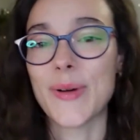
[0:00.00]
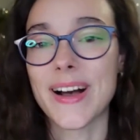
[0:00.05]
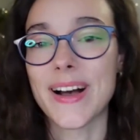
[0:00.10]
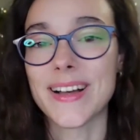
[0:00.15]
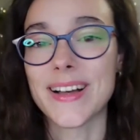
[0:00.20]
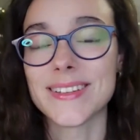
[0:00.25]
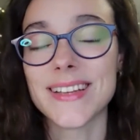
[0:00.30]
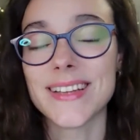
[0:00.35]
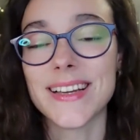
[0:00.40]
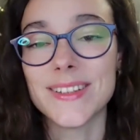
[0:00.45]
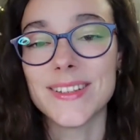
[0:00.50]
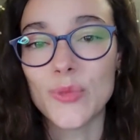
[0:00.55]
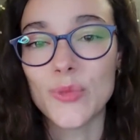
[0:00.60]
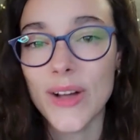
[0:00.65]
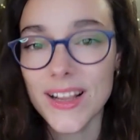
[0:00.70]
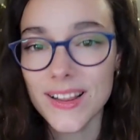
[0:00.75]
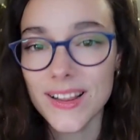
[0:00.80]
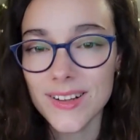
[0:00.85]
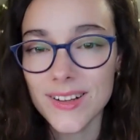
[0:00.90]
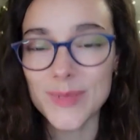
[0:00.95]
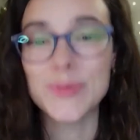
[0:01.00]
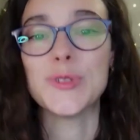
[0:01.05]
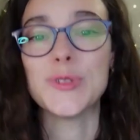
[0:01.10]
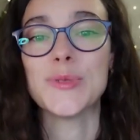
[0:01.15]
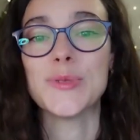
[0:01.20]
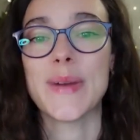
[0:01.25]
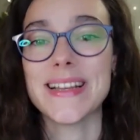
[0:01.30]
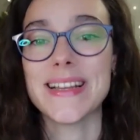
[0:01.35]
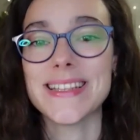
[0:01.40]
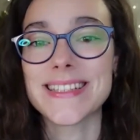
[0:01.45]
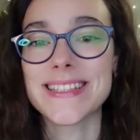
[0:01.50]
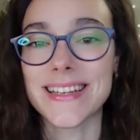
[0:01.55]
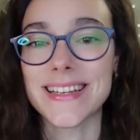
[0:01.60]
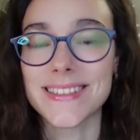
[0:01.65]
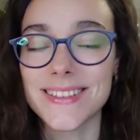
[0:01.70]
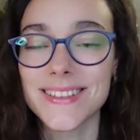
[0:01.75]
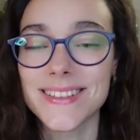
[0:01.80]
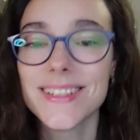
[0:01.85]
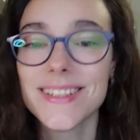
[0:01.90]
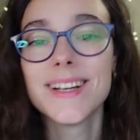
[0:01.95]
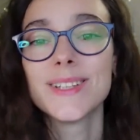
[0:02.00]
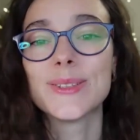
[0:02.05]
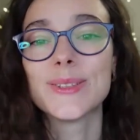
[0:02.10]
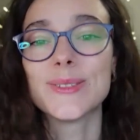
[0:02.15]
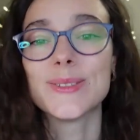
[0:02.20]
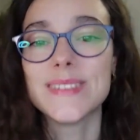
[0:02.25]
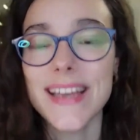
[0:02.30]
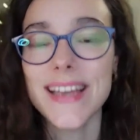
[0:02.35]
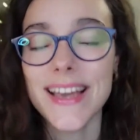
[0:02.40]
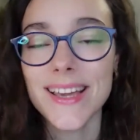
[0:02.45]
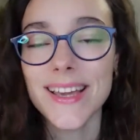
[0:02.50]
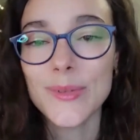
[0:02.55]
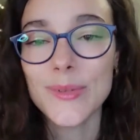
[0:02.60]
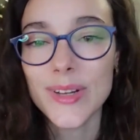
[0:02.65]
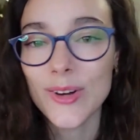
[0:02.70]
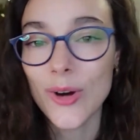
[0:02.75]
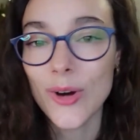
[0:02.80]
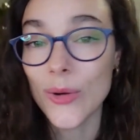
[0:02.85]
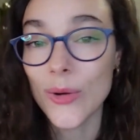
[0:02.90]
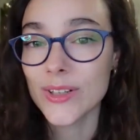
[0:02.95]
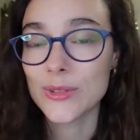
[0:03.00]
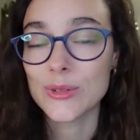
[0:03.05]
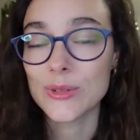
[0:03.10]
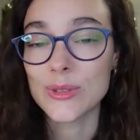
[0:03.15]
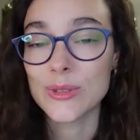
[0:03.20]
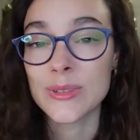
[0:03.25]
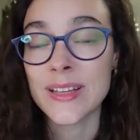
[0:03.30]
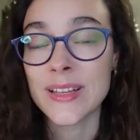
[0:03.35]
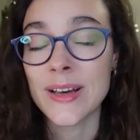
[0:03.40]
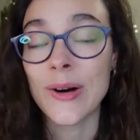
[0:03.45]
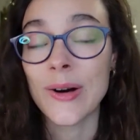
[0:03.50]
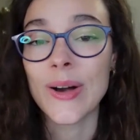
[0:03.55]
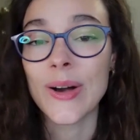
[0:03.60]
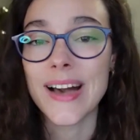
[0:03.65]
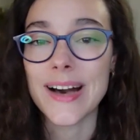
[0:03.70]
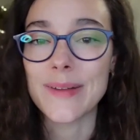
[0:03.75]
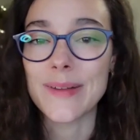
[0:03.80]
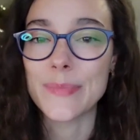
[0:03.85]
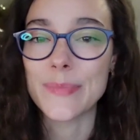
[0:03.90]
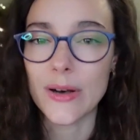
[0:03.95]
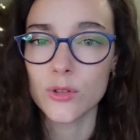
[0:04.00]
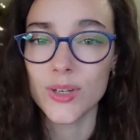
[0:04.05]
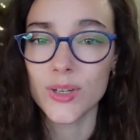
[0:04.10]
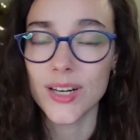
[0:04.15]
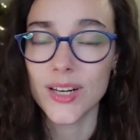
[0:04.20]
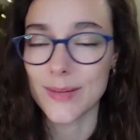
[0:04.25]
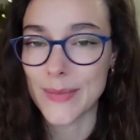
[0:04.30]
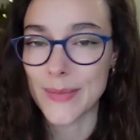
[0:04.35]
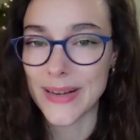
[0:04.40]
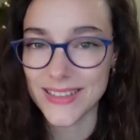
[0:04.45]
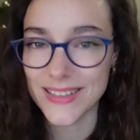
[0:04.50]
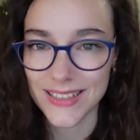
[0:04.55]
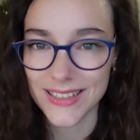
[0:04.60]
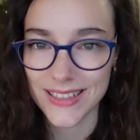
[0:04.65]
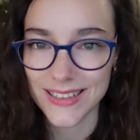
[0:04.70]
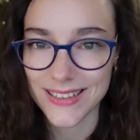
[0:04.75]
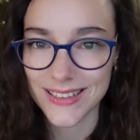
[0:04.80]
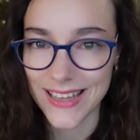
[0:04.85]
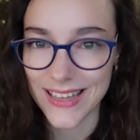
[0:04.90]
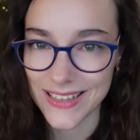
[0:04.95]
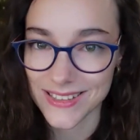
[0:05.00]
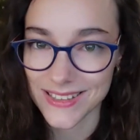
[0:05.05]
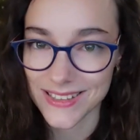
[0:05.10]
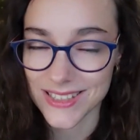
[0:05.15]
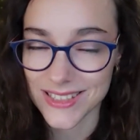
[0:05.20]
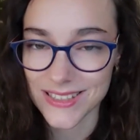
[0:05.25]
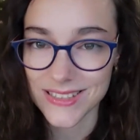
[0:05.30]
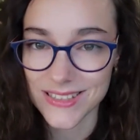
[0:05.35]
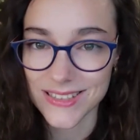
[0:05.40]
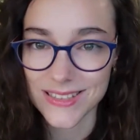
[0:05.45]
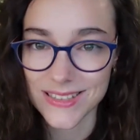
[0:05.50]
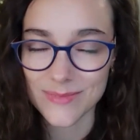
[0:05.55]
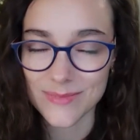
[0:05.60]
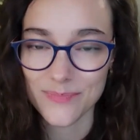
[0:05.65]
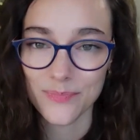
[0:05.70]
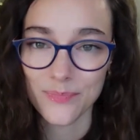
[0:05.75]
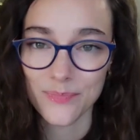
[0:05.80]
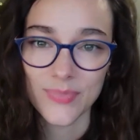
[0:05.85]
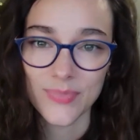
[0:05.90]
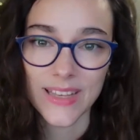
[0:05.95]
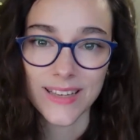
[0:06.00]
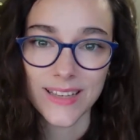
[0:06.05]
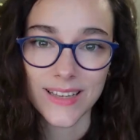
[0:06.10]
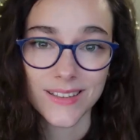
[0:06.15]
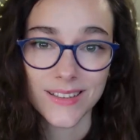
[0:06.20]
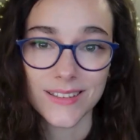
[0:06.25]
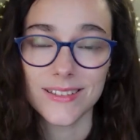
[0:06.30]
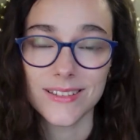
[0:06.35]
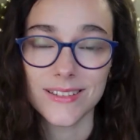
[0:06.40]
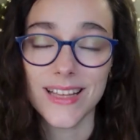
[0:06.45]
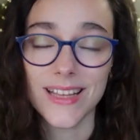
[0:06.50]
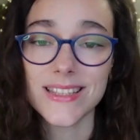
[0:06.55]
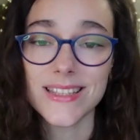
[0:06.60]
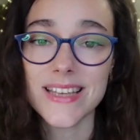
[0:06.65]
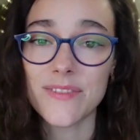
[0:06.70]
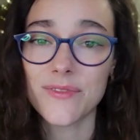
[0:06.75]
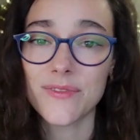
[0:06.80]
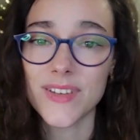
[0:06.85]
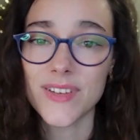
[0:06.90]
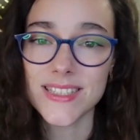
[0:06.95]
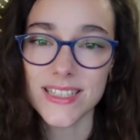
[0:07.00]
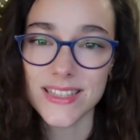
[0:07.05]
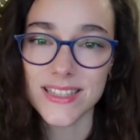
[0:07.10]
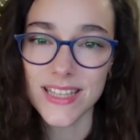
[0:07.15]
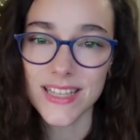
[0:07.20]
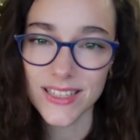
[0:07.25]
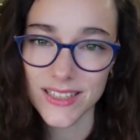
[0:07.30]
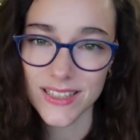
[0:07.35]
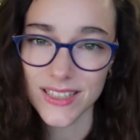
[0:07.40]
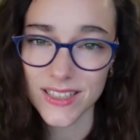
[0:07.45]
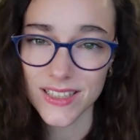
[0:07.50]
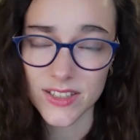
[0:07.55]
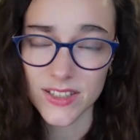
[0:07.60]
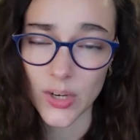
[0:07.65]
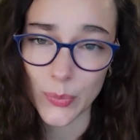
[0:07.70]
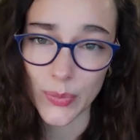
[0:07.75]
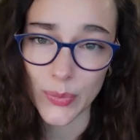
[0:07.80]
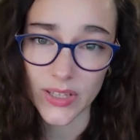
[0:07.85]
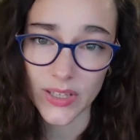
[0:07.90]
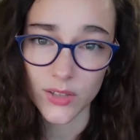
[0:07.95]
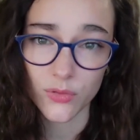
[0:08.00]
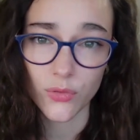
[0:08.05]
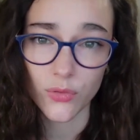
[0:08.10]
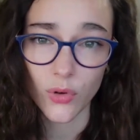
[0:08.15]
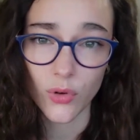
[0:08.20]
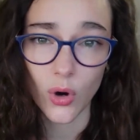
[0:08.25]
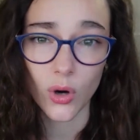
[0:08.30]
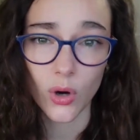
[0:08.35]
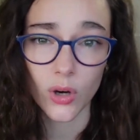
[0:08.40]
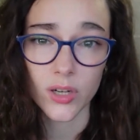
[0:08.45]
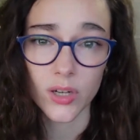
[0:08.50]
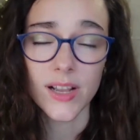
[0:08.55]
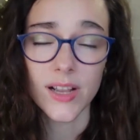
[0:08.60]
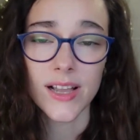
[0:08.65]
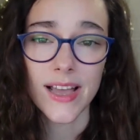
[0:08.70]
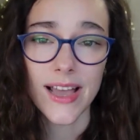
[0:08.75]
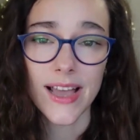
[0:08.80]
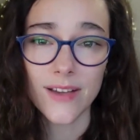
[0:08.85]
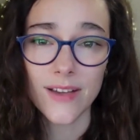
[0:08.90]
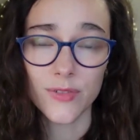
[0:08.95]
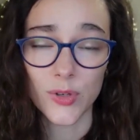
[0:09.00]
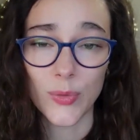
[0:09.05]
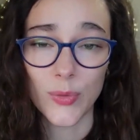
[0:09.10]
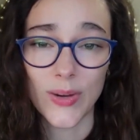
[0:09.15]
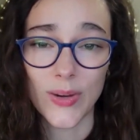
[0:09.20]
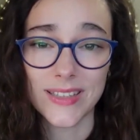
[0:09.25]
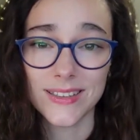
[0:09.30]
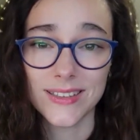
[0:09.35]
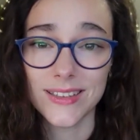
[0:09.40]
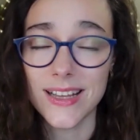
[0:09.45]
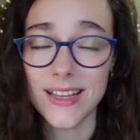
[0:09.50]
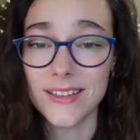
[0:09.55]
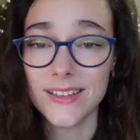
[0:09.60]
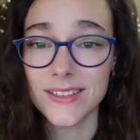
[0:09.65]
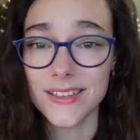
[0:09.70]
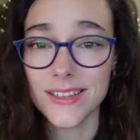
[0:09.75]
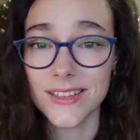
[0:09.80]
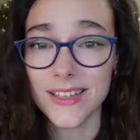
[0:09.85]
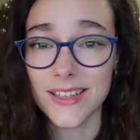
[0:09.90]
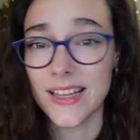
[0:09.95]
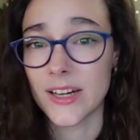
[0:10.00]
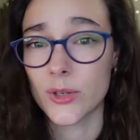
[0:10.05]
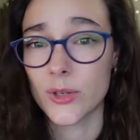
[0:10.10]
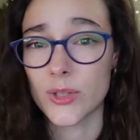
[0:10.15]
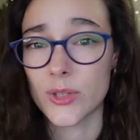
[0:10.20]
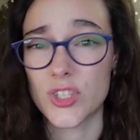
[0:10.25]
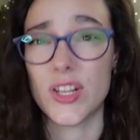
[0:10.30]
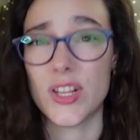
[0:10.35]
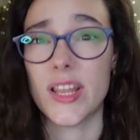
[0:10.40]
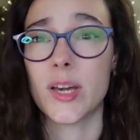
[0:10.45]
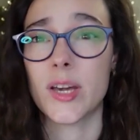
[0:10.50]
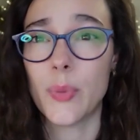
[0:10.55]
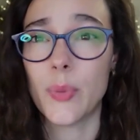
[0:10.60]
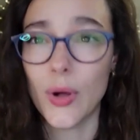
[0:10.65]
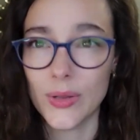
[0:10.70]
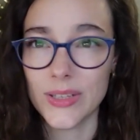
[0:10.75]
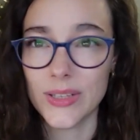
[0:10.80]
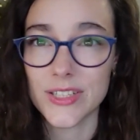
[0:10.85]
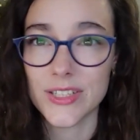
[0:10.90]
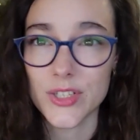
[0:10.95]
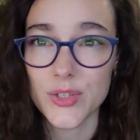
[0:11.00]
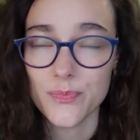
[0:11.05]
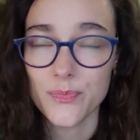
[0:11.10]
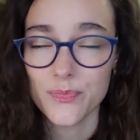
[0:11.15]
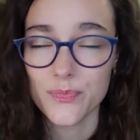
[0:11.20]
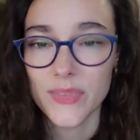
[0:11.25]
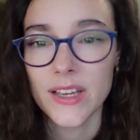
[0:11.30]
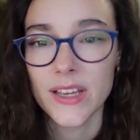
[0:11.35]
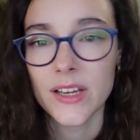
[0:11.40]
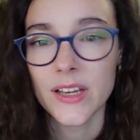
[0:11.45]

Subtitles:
everyone and welcome to my channel. Today we're going to talk about grammatical cases. That's a fascinating topic for everyone learning a language like Polish,